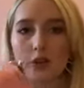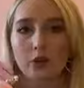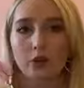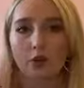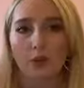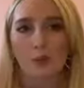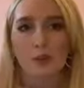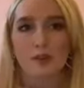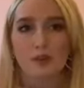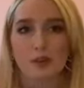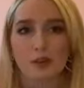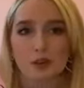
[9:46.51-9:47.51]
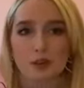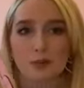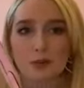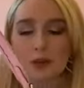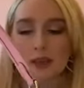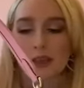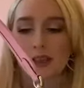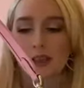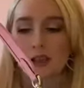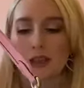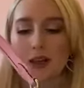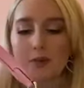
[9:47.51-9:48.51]
or with the crossbody
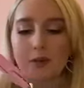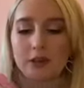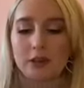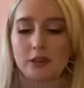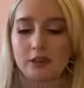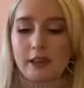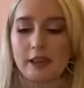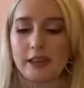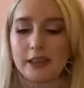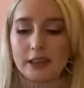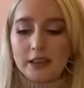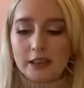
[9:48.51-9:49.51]
strap, which is great.